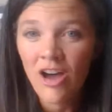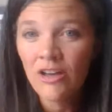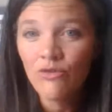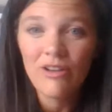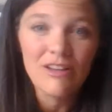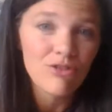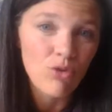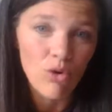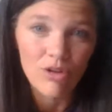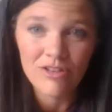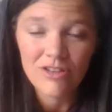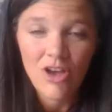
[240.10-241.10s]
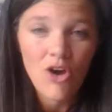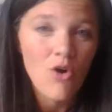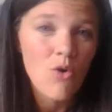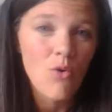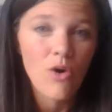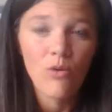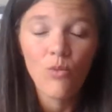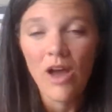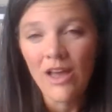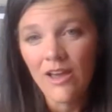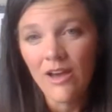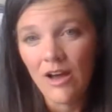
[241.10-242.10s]
on results or
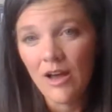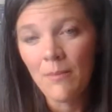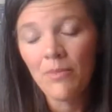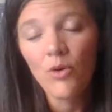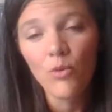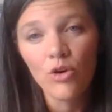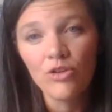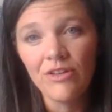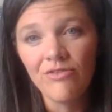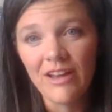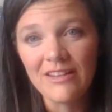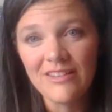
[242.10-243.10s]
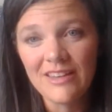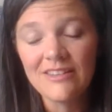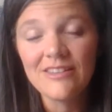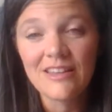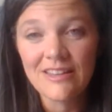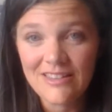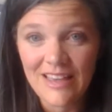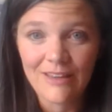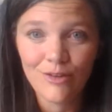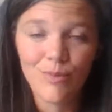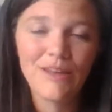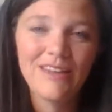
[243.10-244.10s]
what um, the world defines as
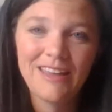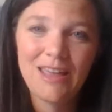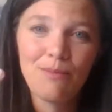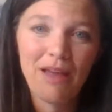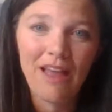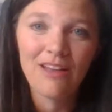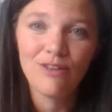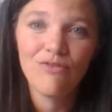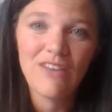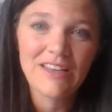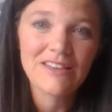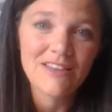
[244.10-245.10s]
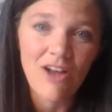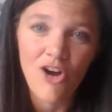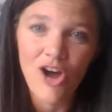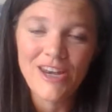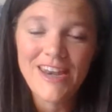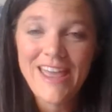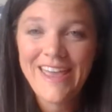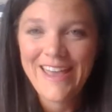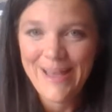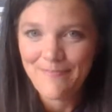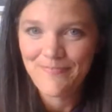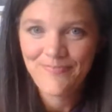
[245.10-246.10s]
success, but to keep my eyes fixed on
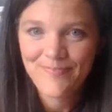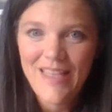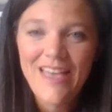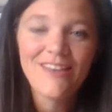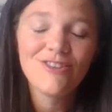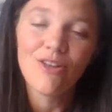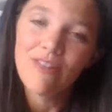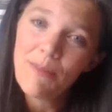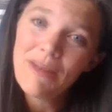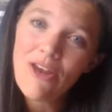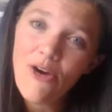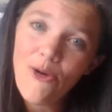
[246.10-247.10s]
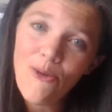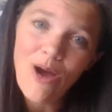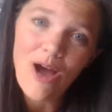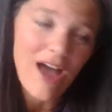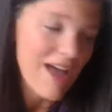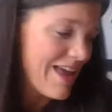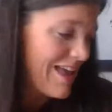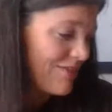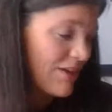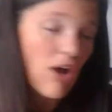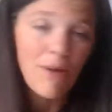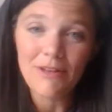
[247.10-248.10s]
Him. So let me know uh, in
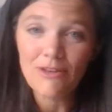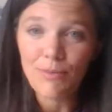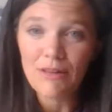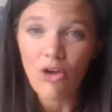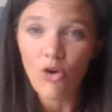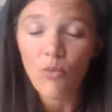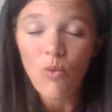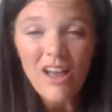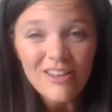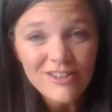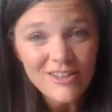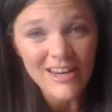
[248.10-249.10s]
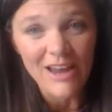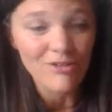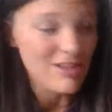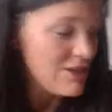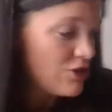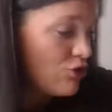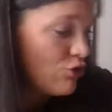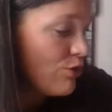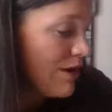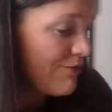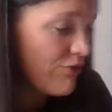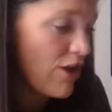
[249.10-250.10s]
the comments below what stood out to you
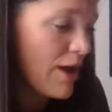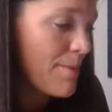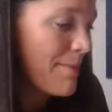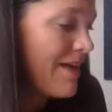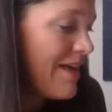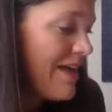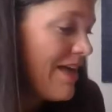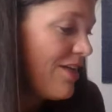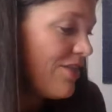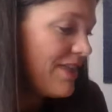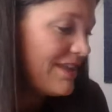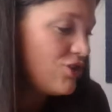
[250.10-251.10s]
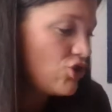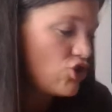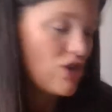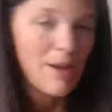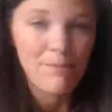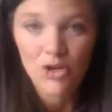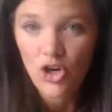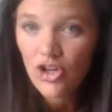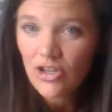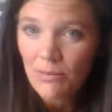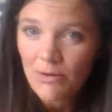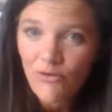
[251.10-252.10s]
from this chapter,
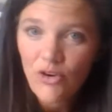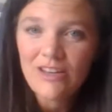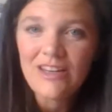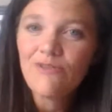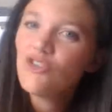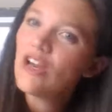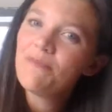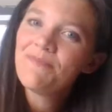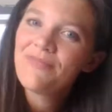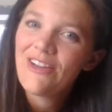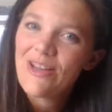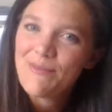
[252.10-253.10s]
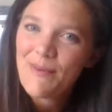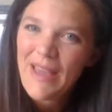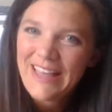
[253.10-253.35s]
chapter 14 of John. All right.